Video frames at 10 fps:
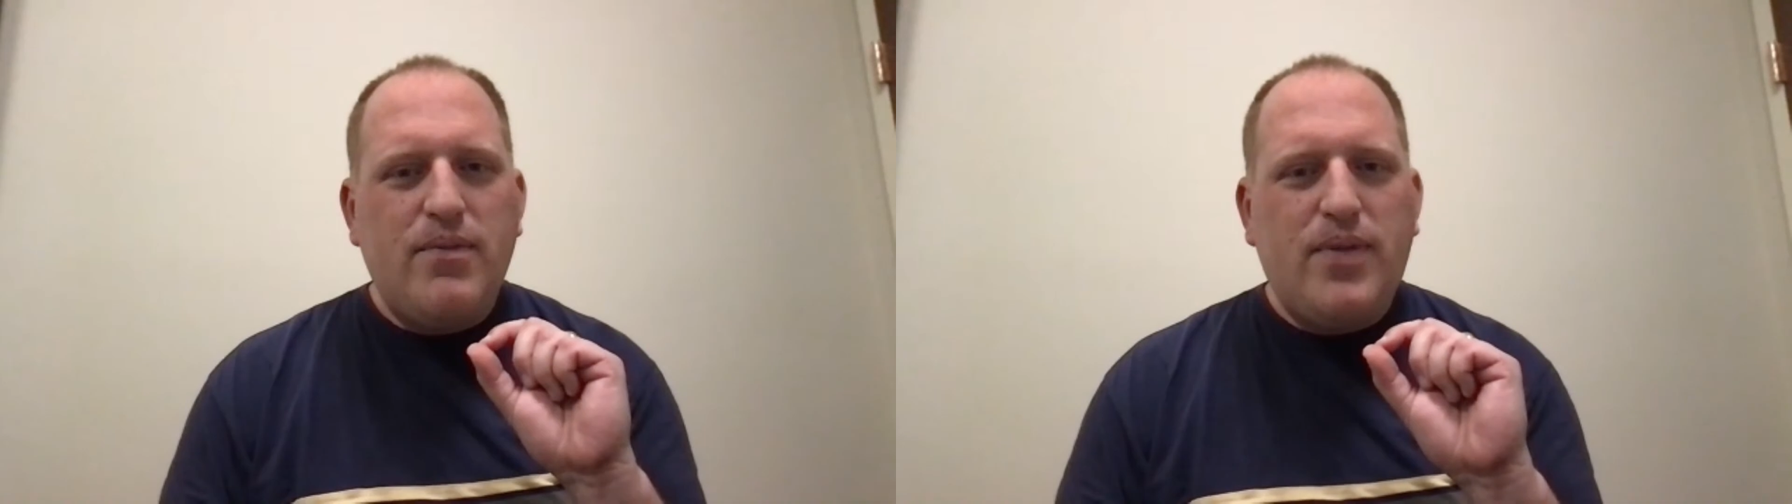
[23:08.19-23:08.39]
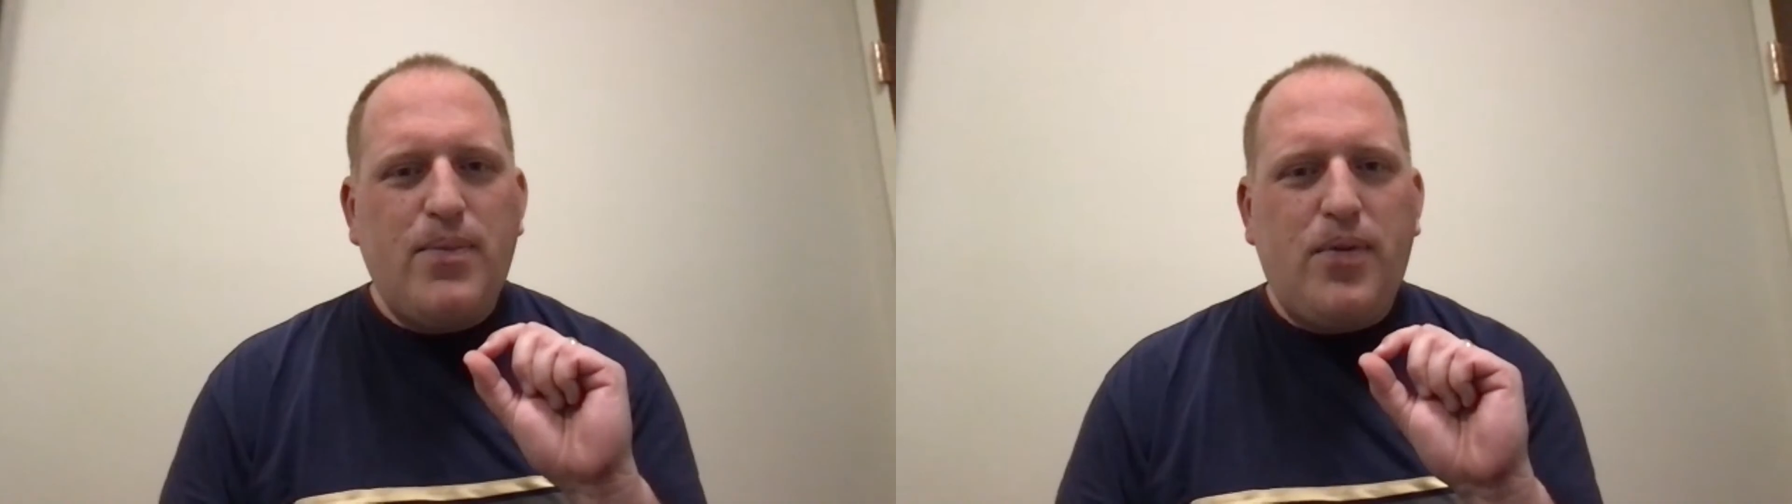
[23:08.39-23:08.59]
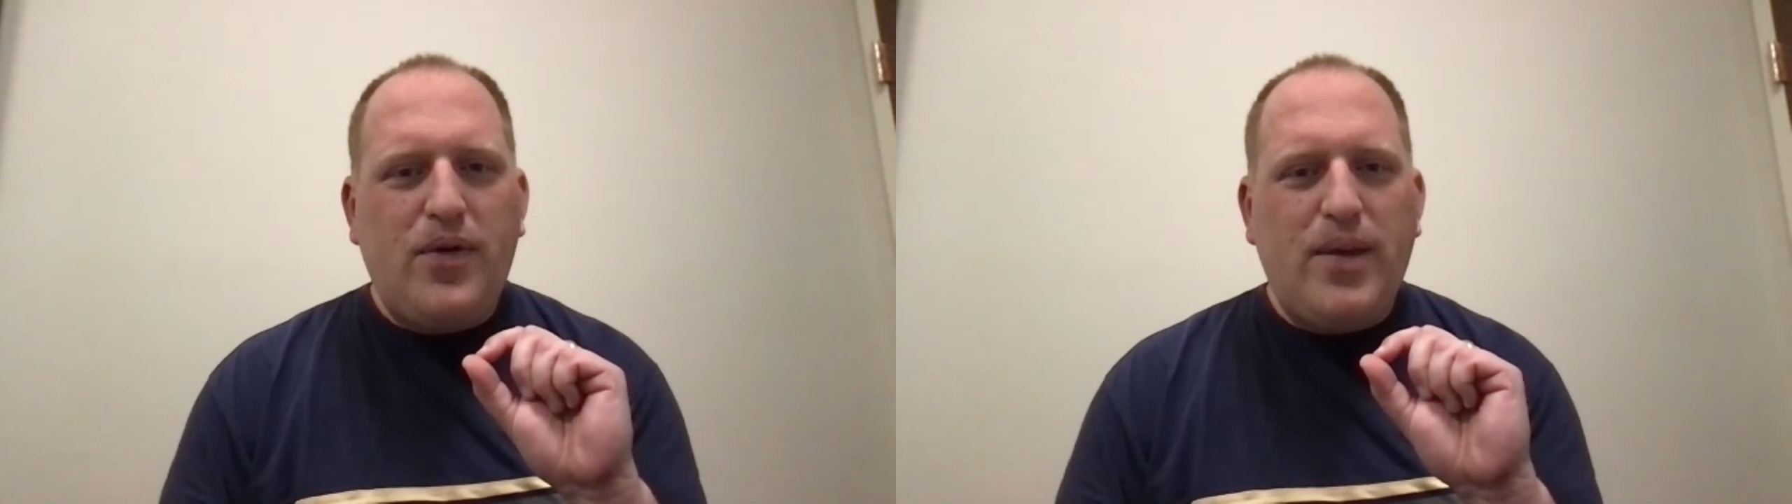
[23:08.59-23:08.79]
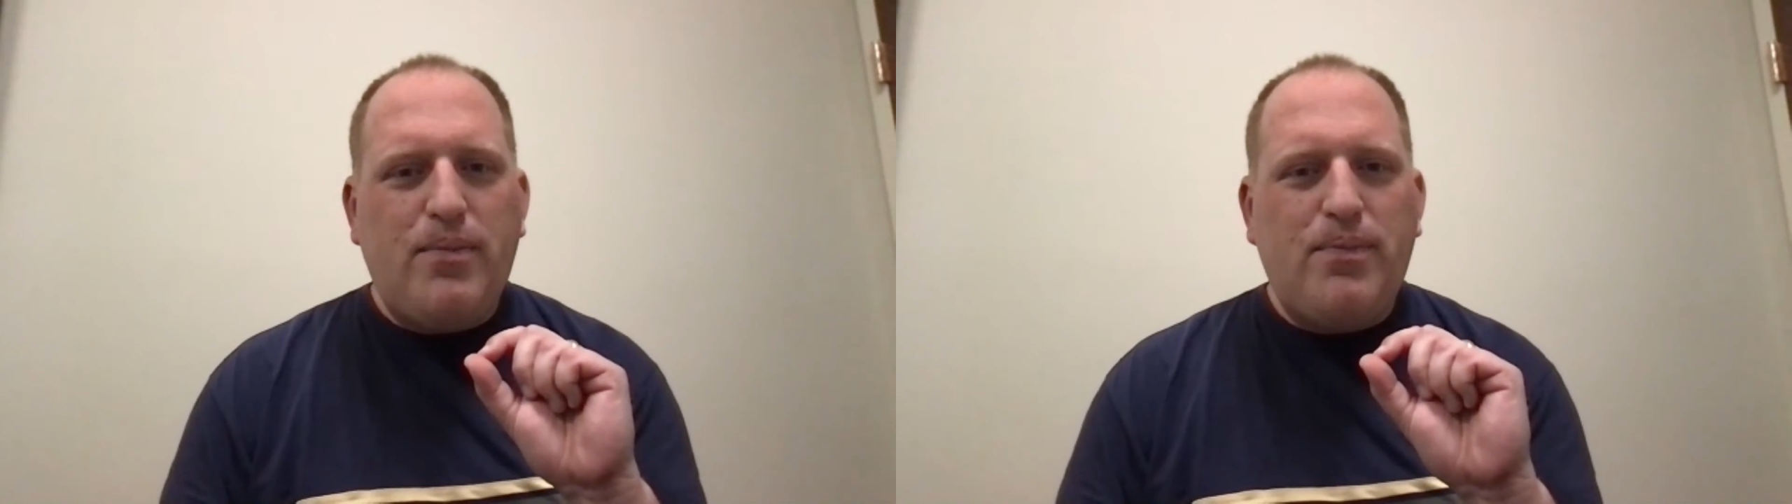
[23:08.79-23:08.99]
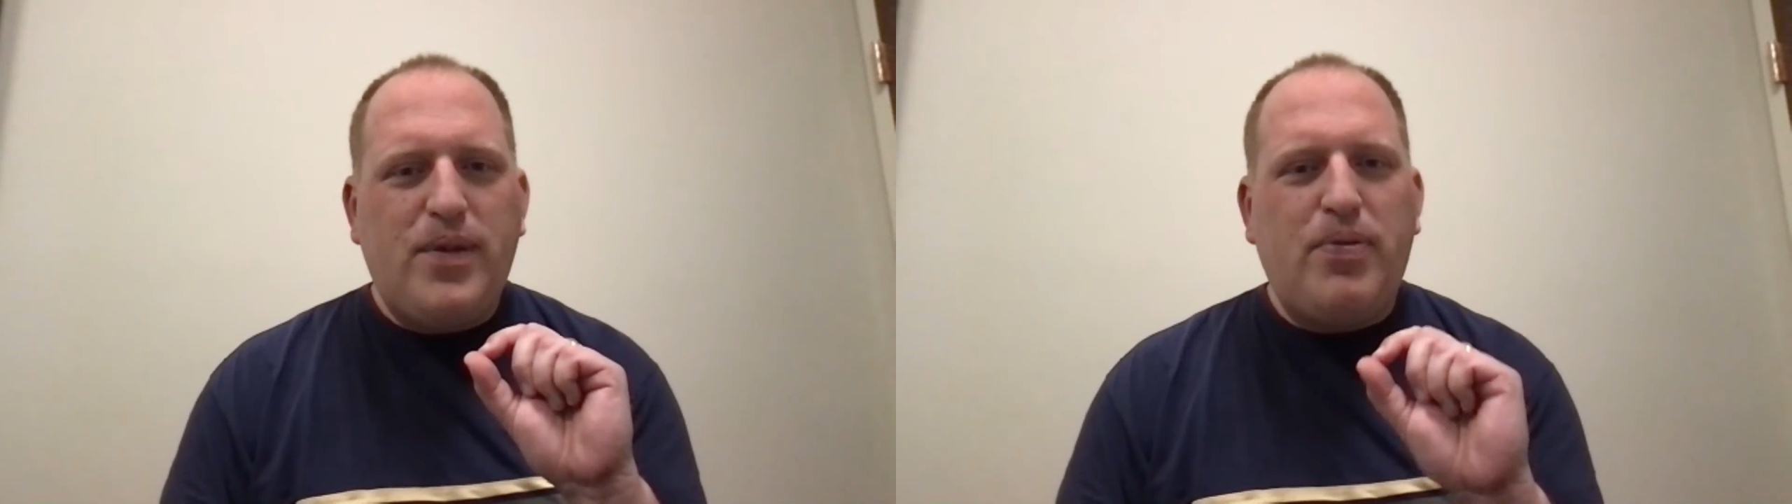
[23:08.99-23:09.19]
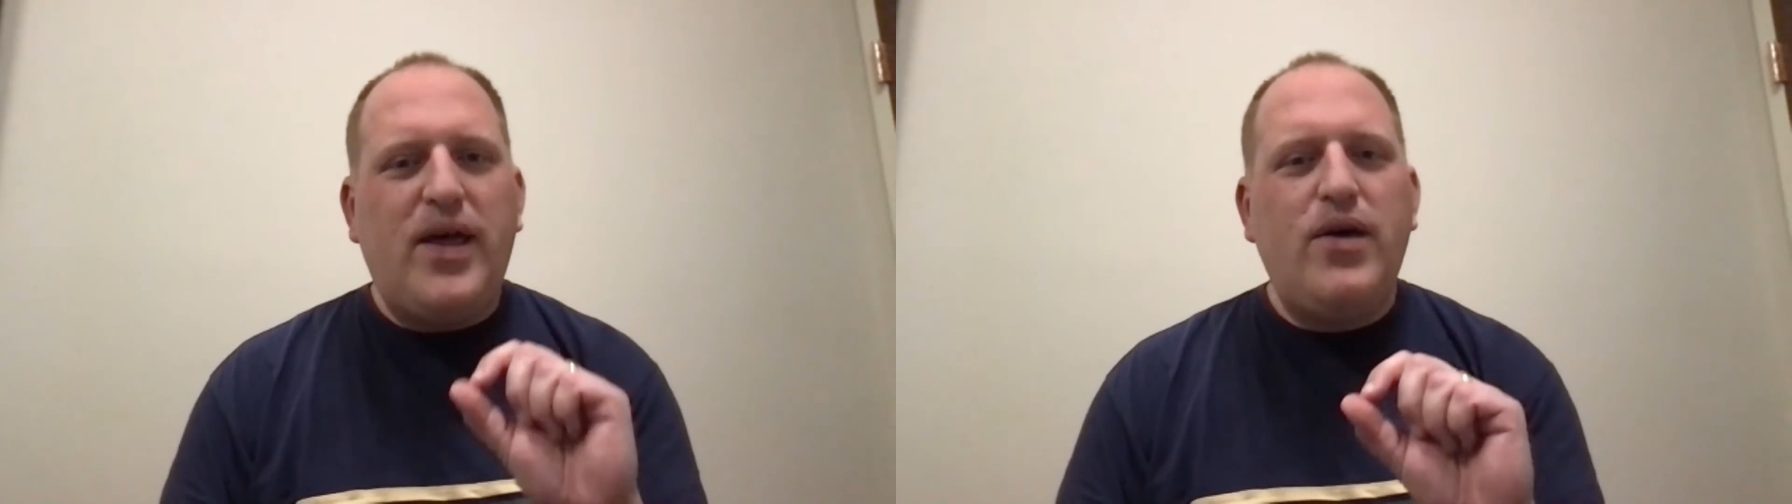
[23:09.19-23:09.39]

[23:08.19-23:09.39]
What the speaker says: people to play